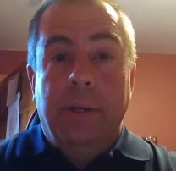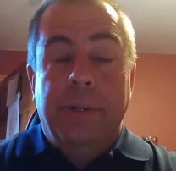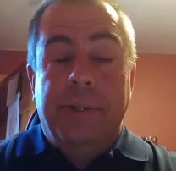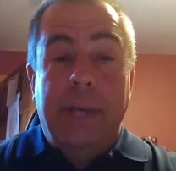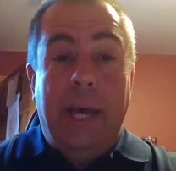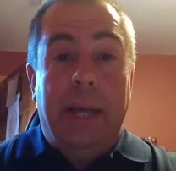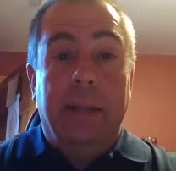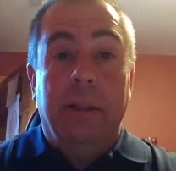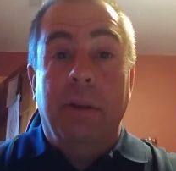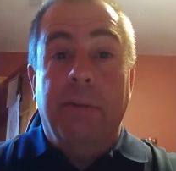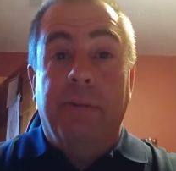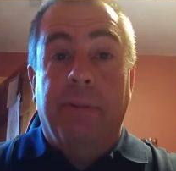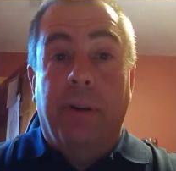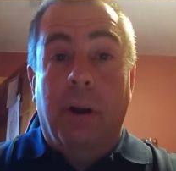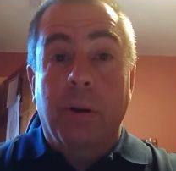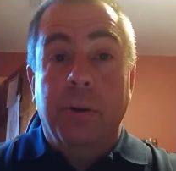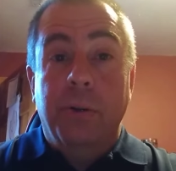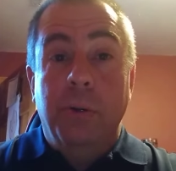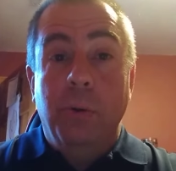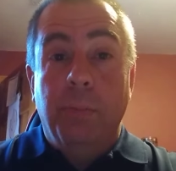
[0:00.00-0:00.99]
Sadly,
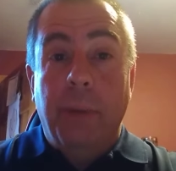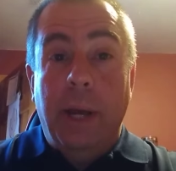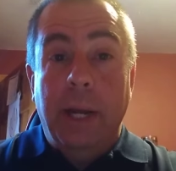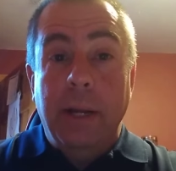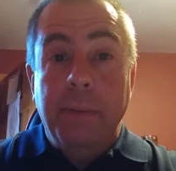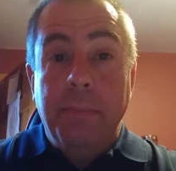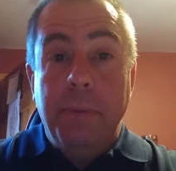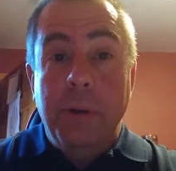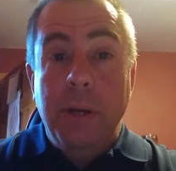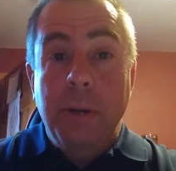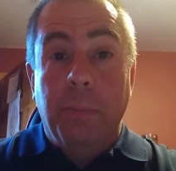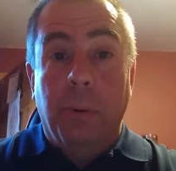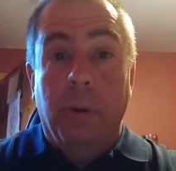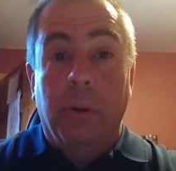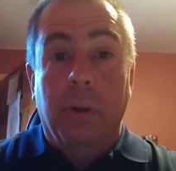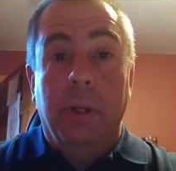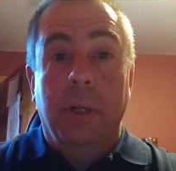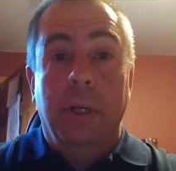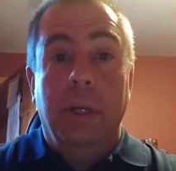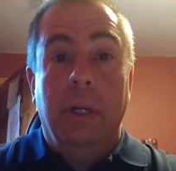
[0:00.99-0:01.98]
far too many
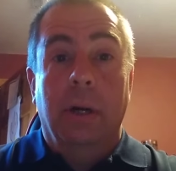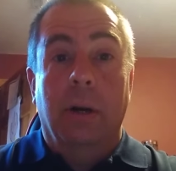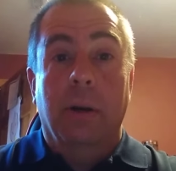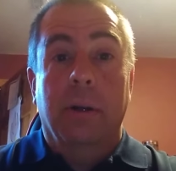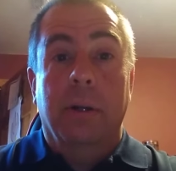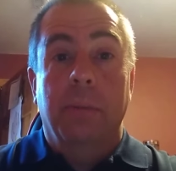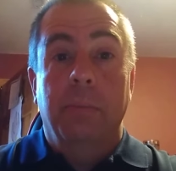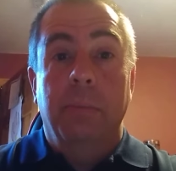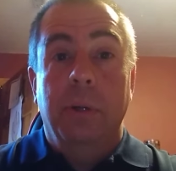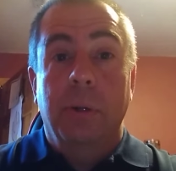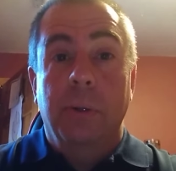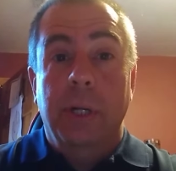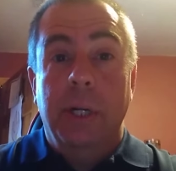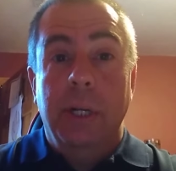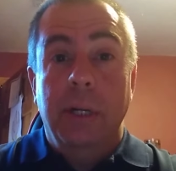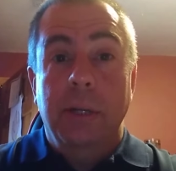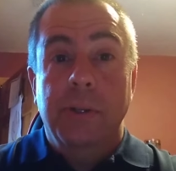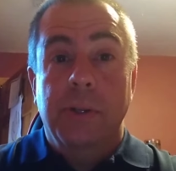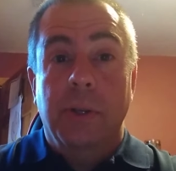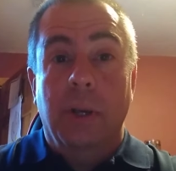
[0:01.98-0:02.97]
people in our
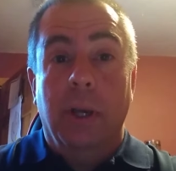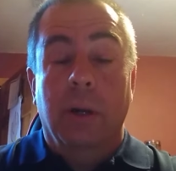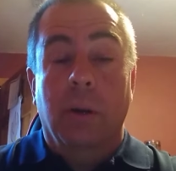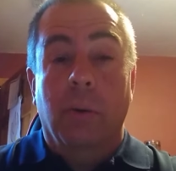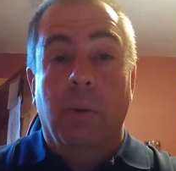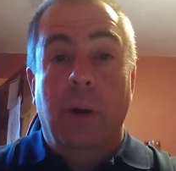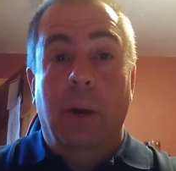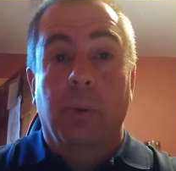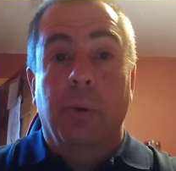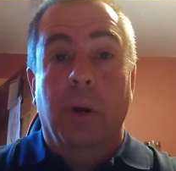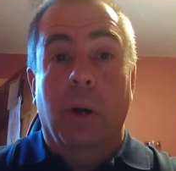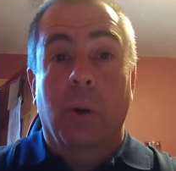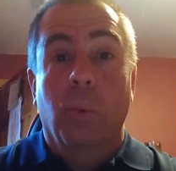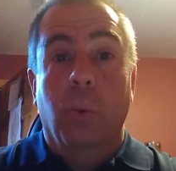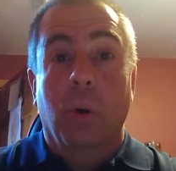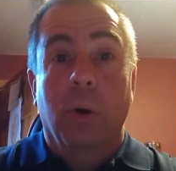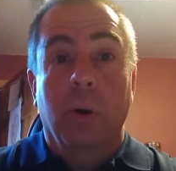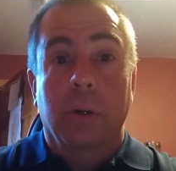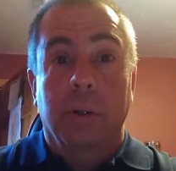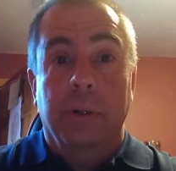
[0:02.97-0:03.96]
communities and around our
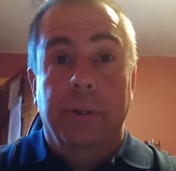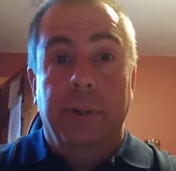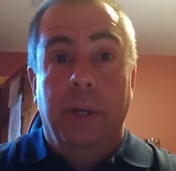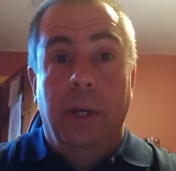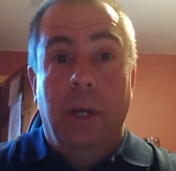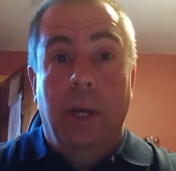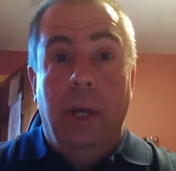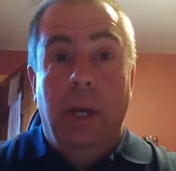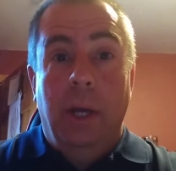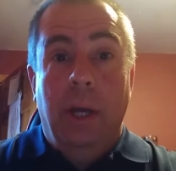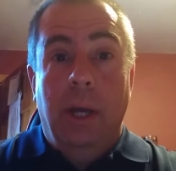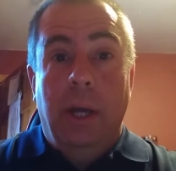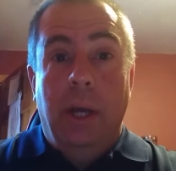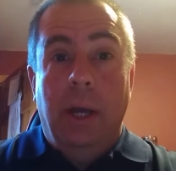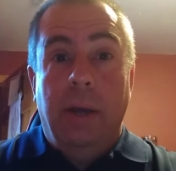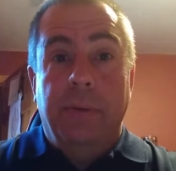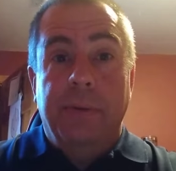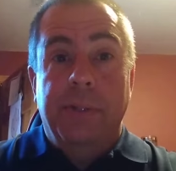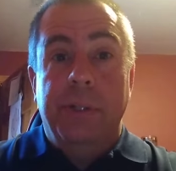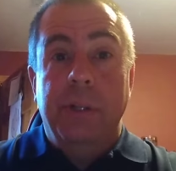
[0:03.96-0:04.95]
world
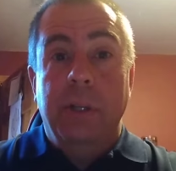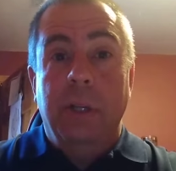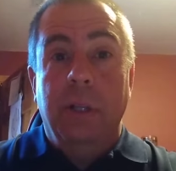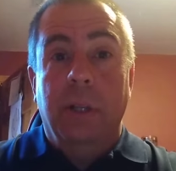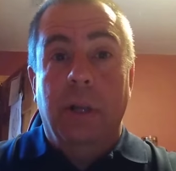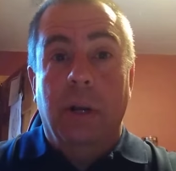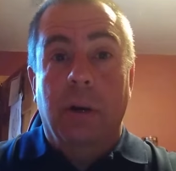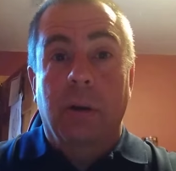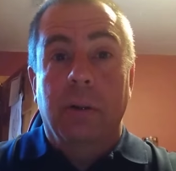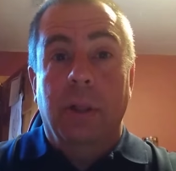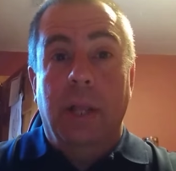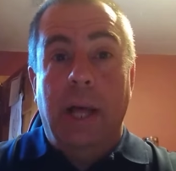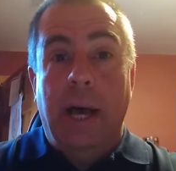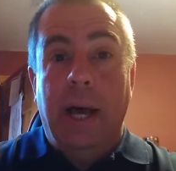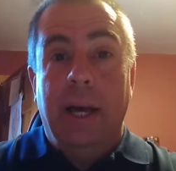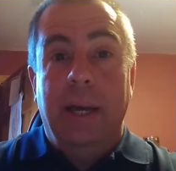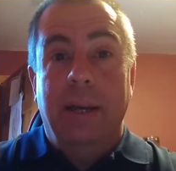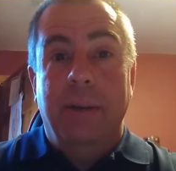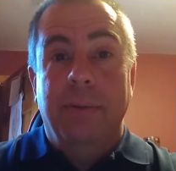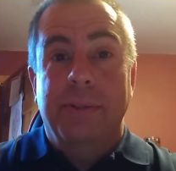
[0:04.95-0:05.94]
have seen their
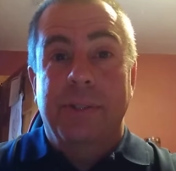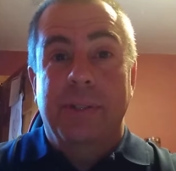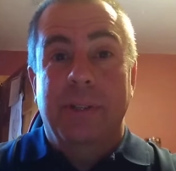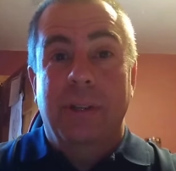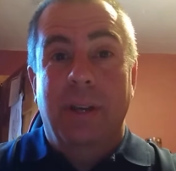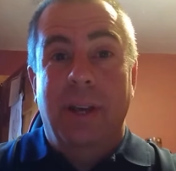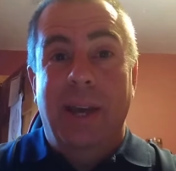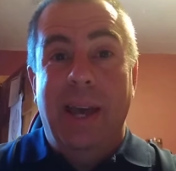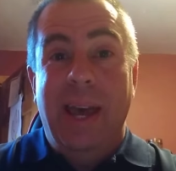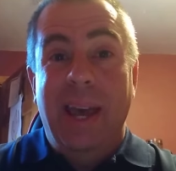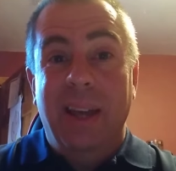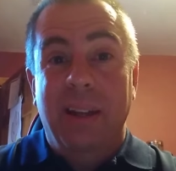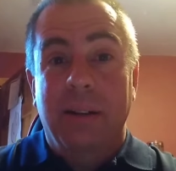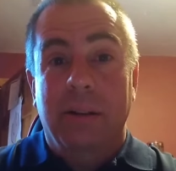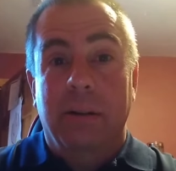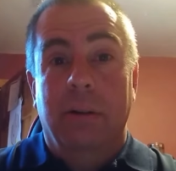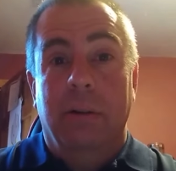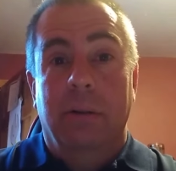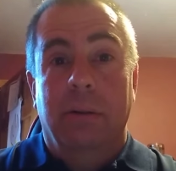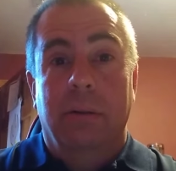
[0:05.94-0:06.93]
lives
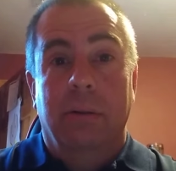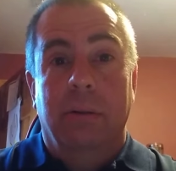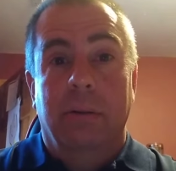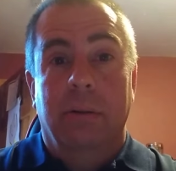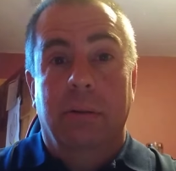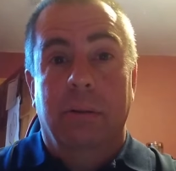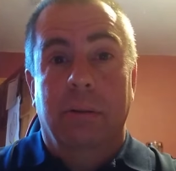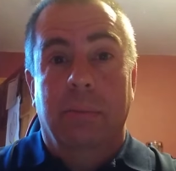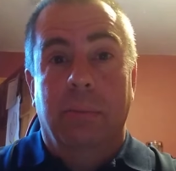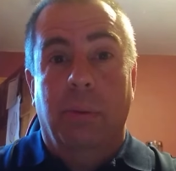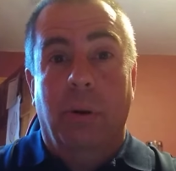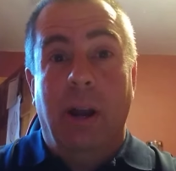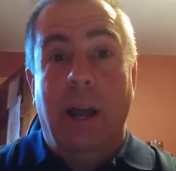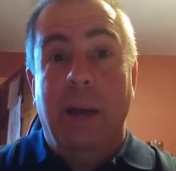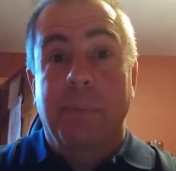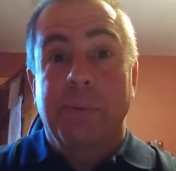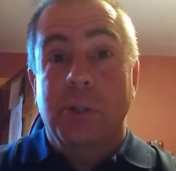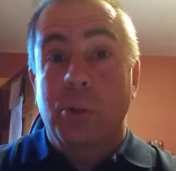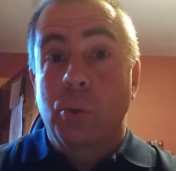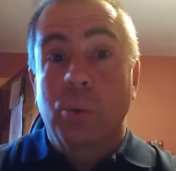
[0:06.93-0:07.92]
end,
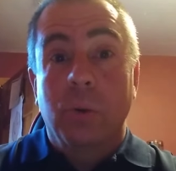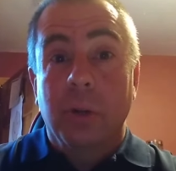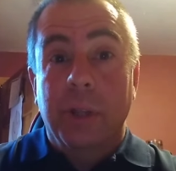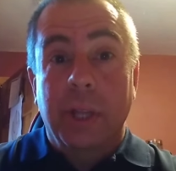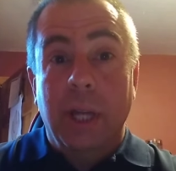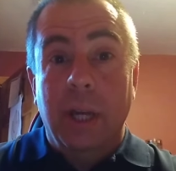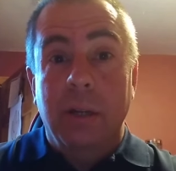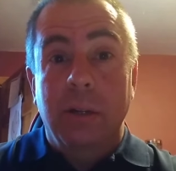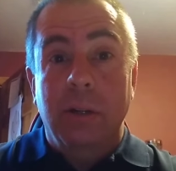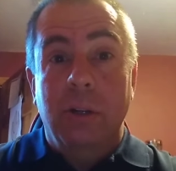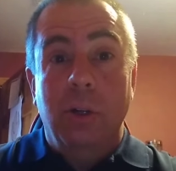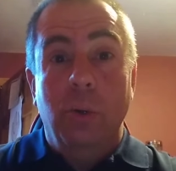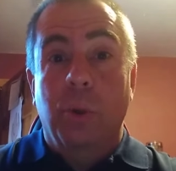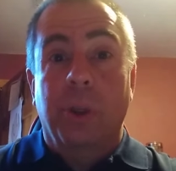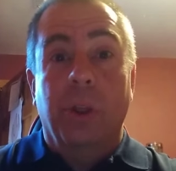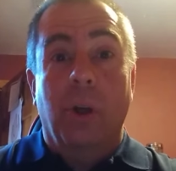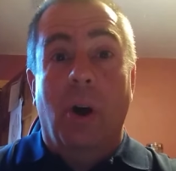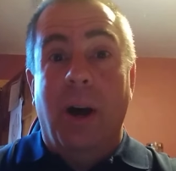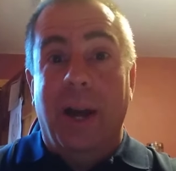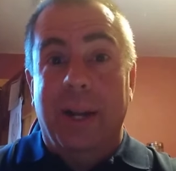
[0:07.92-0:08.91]
perhaps sooner than you
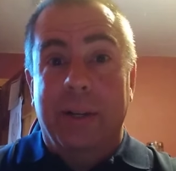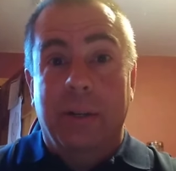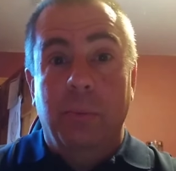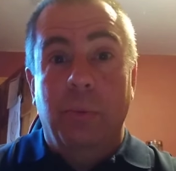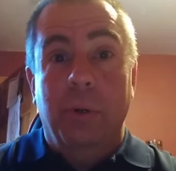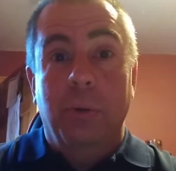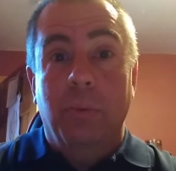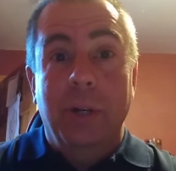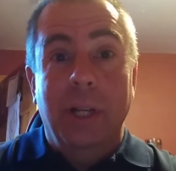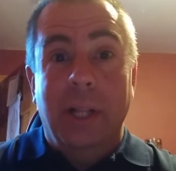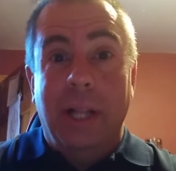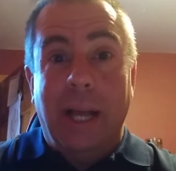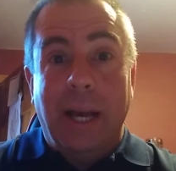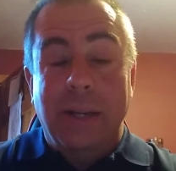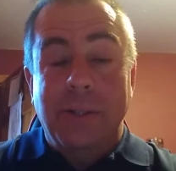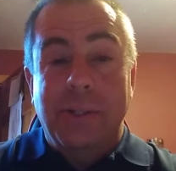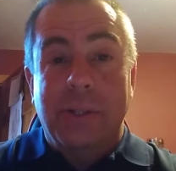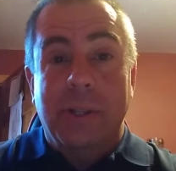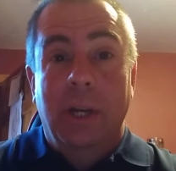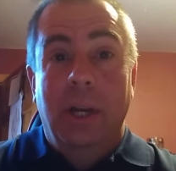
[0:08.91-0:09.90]
thought. And we
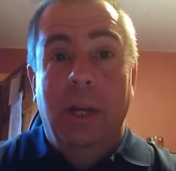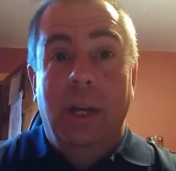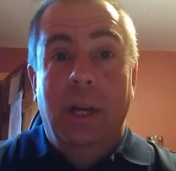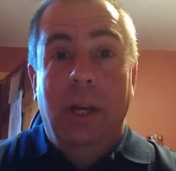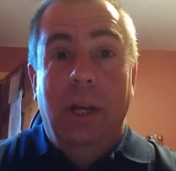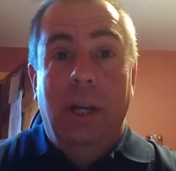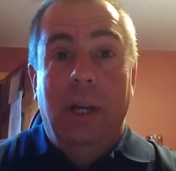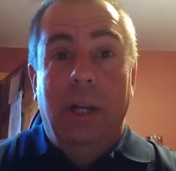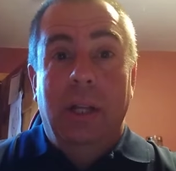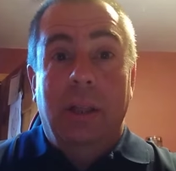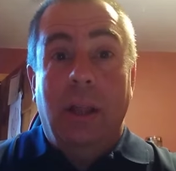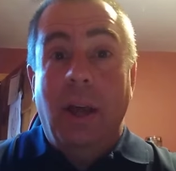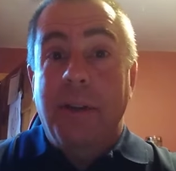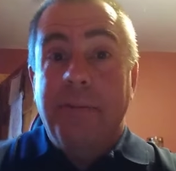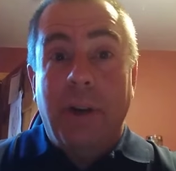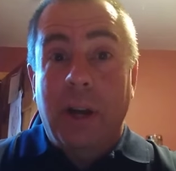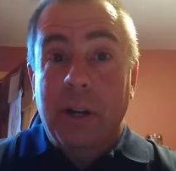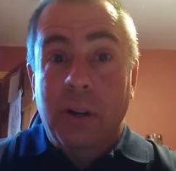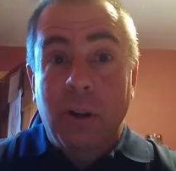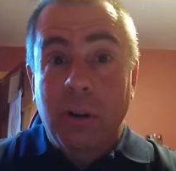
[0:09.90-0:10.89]
realize
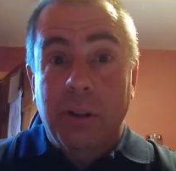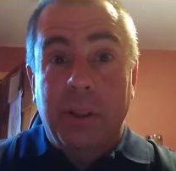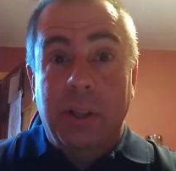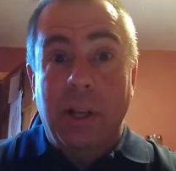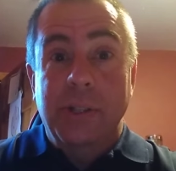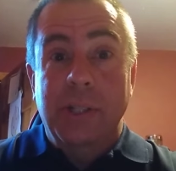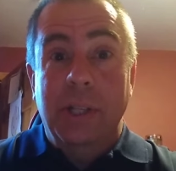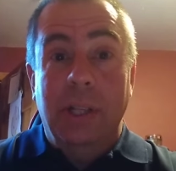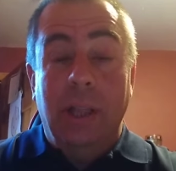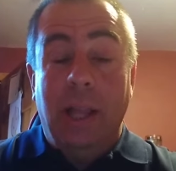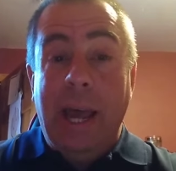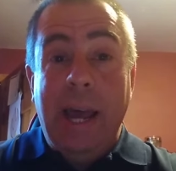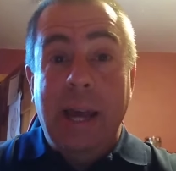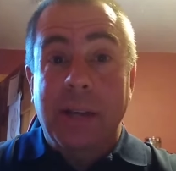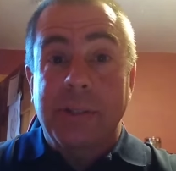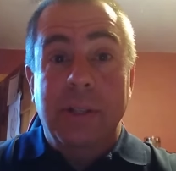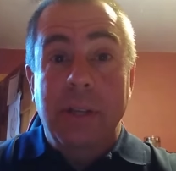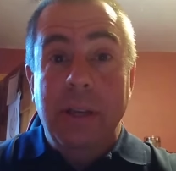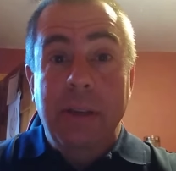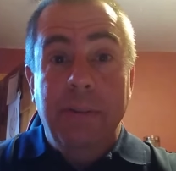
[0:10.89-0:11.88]
life on earth doesn't
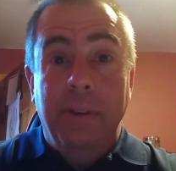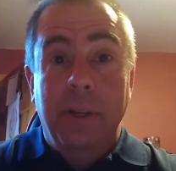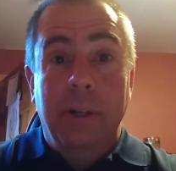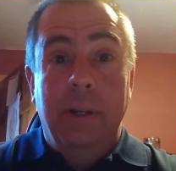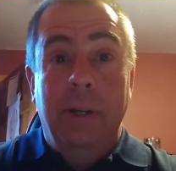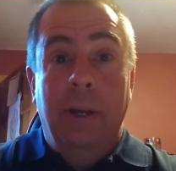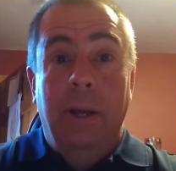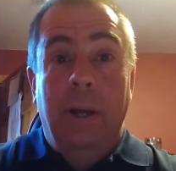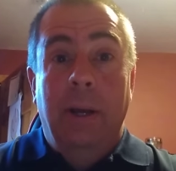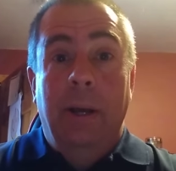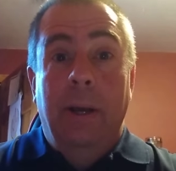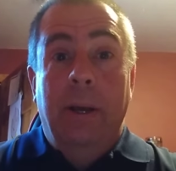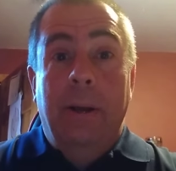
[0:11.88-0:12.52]
last. Even